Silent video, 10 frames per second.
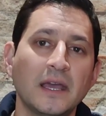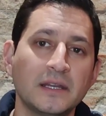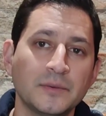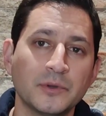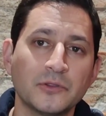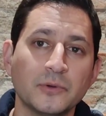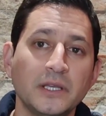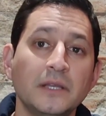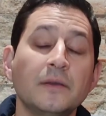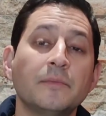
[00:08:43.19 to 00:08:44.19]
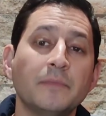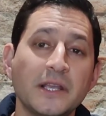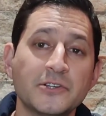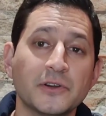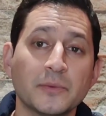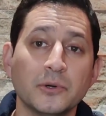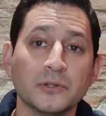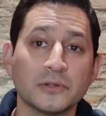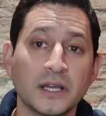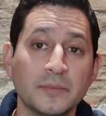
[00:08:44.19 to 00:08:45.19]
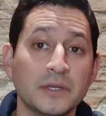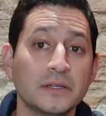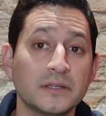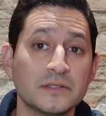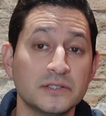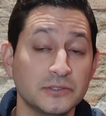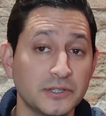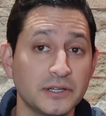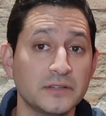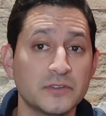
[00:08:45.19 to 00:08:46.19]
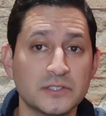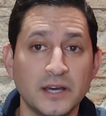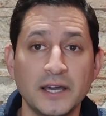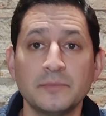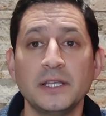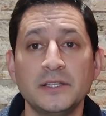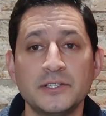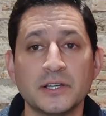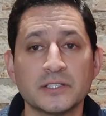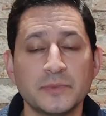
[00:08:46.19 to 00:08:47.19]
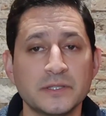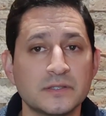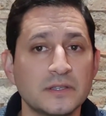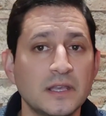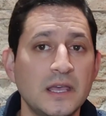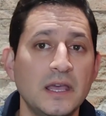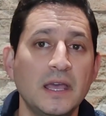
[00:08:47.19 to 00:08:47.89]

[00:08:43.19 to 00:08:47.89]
And number 3, make sure your polar alignment is still good. If it's not, make the adjustments.